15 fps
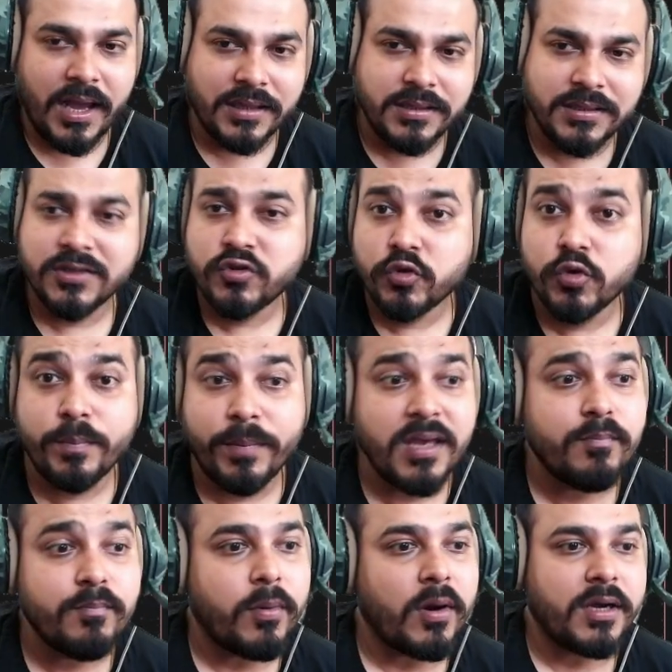And this is
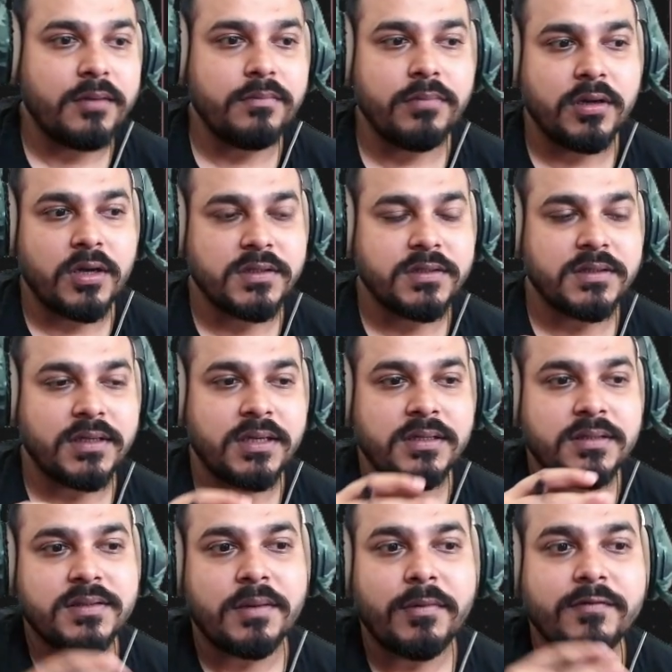super important because
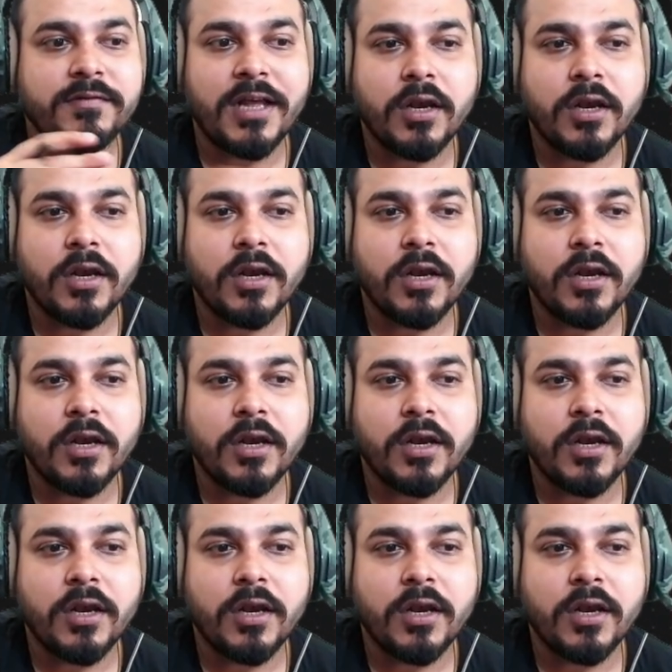in some of